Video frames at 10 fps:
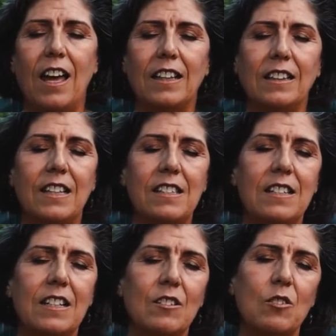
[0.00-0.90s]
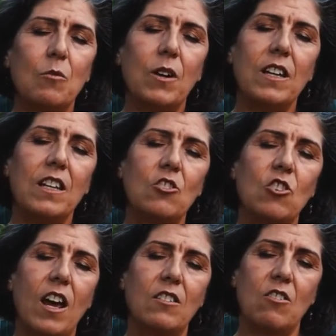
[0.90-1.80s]
and listening to what each
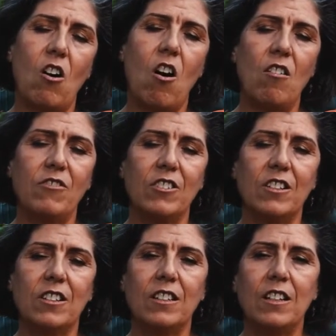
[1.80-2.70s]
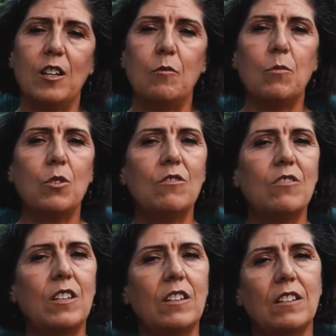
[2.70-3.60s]
has to offer in
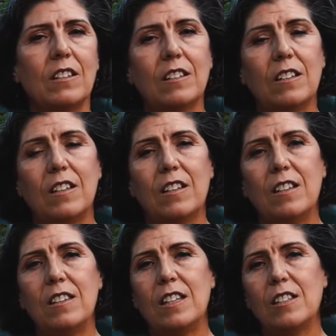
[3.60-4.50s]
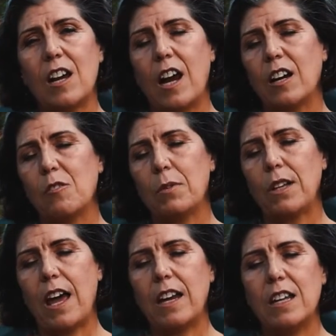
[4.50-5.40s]
moving the entire
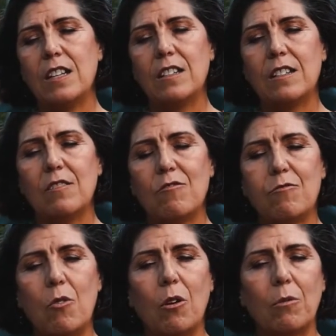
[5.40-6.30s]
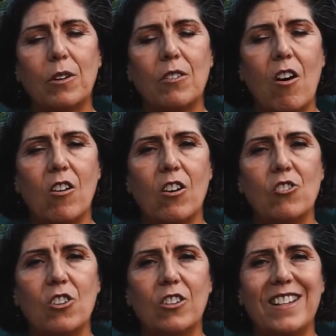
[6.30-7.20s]
planet forward on our
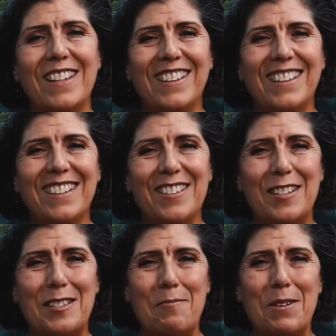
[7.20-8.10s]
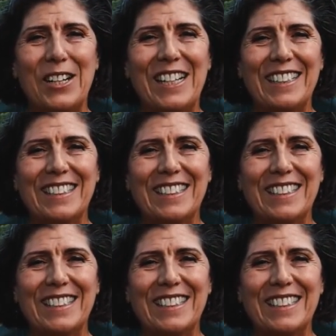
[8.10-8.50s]
journey to spirit.